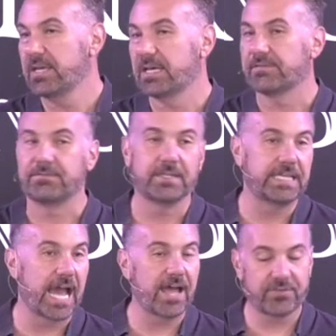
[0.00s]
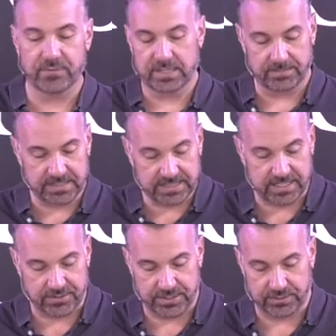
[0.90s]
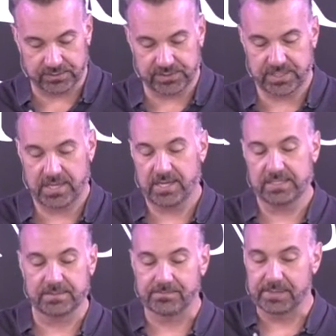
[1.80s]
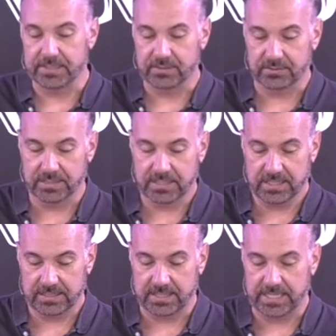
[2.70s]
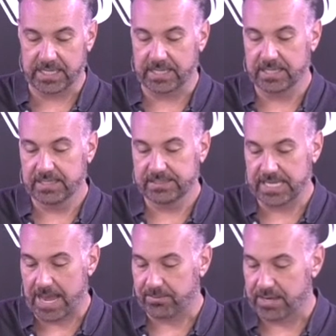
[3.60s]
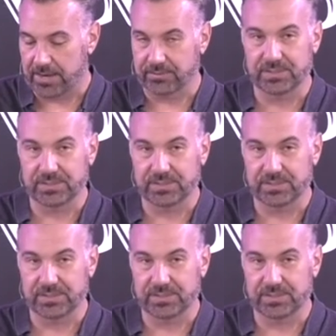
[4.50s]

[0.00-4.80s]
of gathering the materials to build the tabernacle.